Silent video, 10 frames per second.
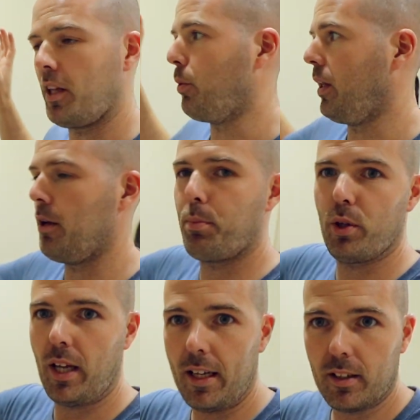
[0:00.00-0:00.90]
that will
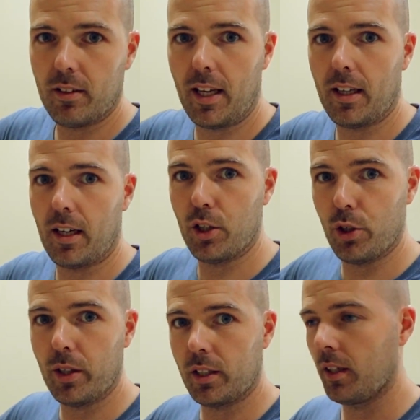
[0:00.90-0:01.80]
input into there and
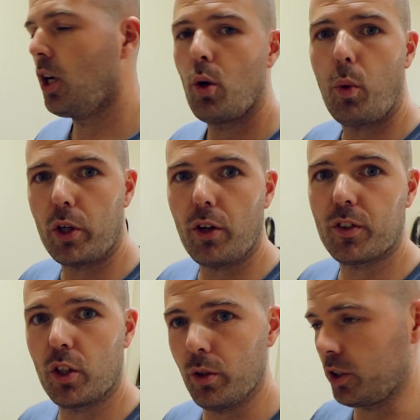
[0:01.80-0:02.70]
do it. What you have
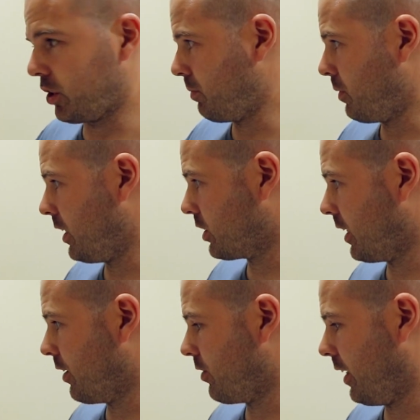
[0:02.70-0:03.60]
to do is this
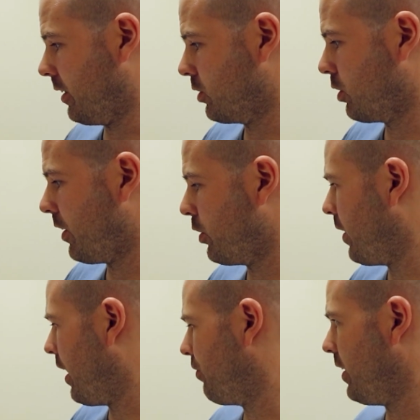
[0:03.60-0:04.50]
kind of thing. So if I do
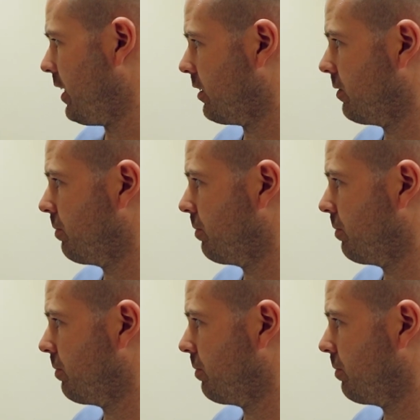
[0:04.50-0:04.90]
F8,